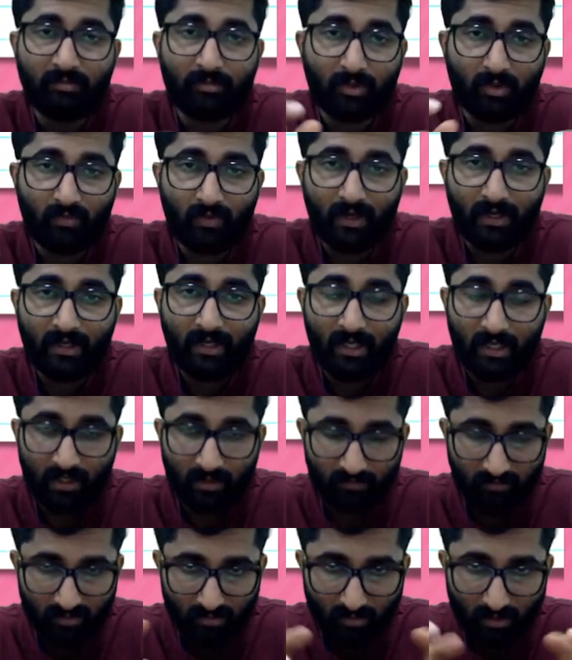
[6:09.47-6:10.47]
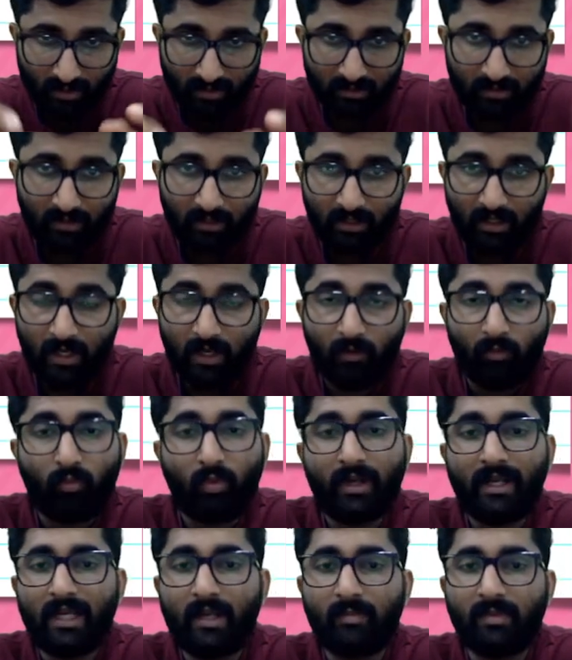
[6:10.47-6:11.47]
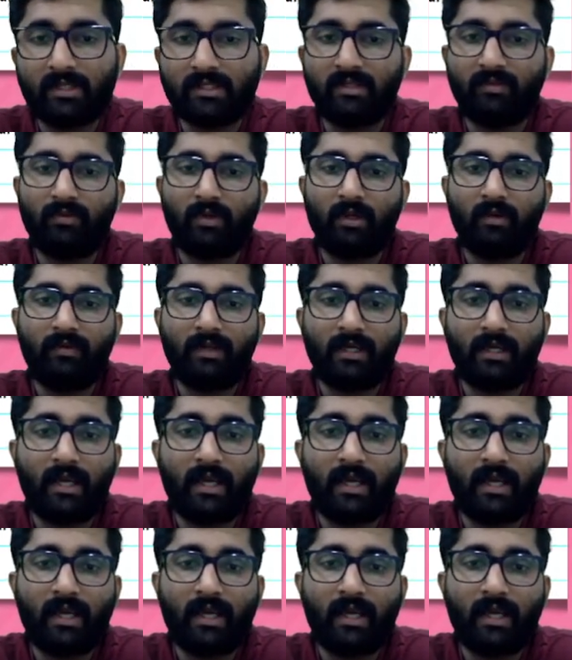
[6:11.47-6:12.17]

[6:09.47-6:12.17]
provided if you are the one amongst the following: